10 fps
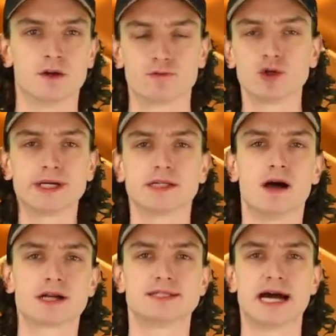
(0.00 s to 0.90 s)
Ruling
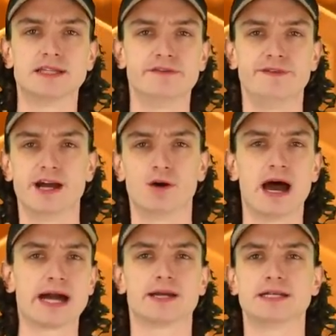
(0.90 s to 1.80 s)
alongside the pharaoh
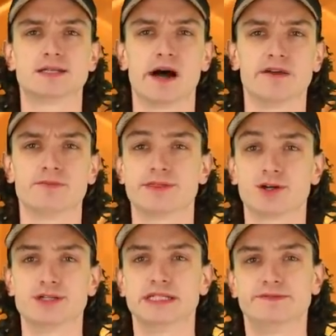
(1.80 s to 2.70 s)
Akhenaten from
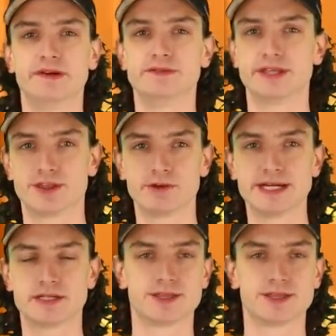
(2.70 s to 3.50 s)
1353 to